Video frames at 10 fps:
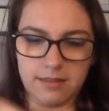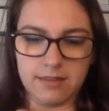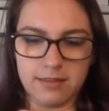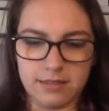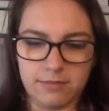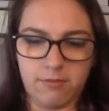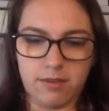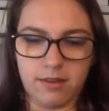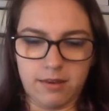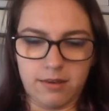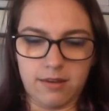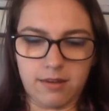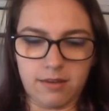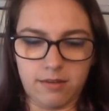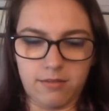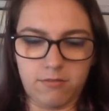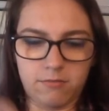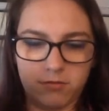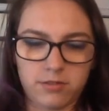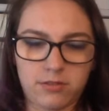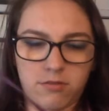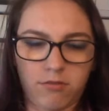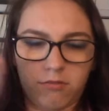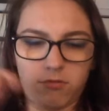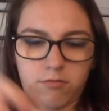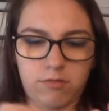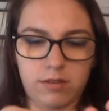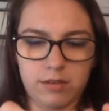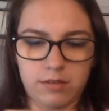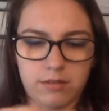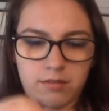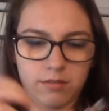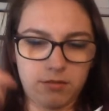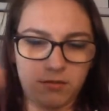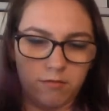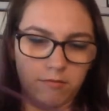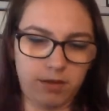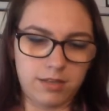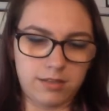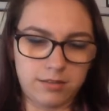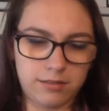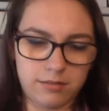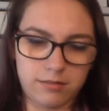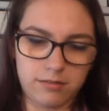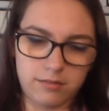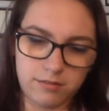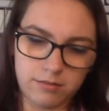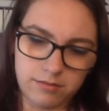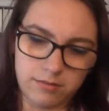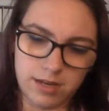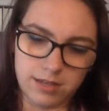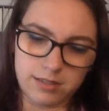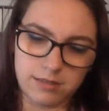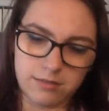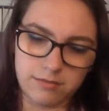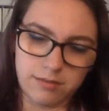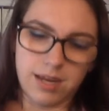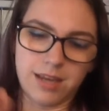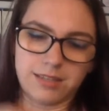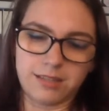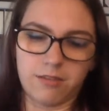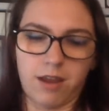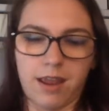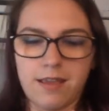This one goes through. Wait. Yes. Yes. Okay.